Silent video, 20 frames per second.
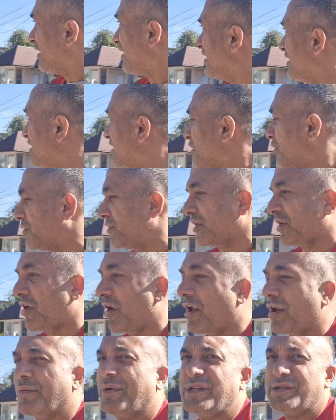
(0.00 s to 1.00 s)
you know, the
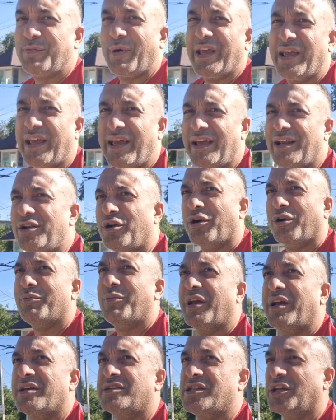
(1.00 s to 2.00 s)
economy is being hindered
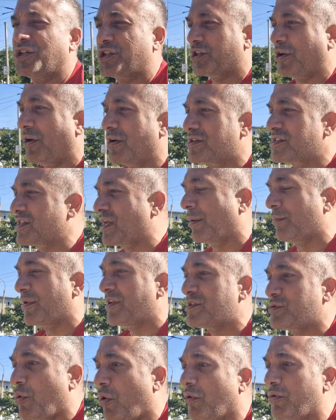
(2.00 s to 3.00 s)
because insurance
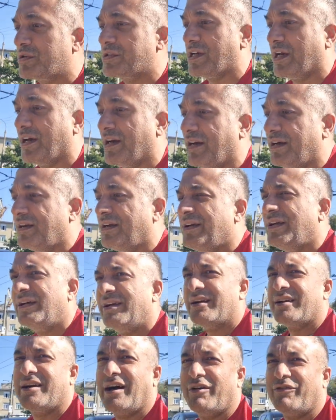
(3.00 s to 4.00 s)
companies won't
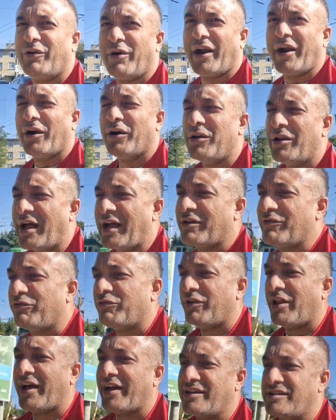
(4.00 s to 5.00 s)
cover airline
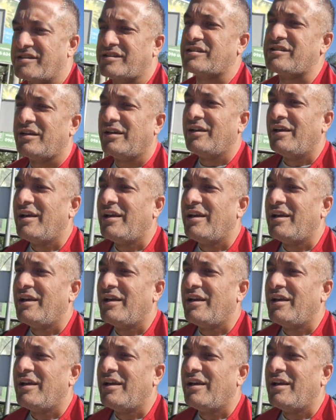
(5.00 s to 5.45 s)
flights.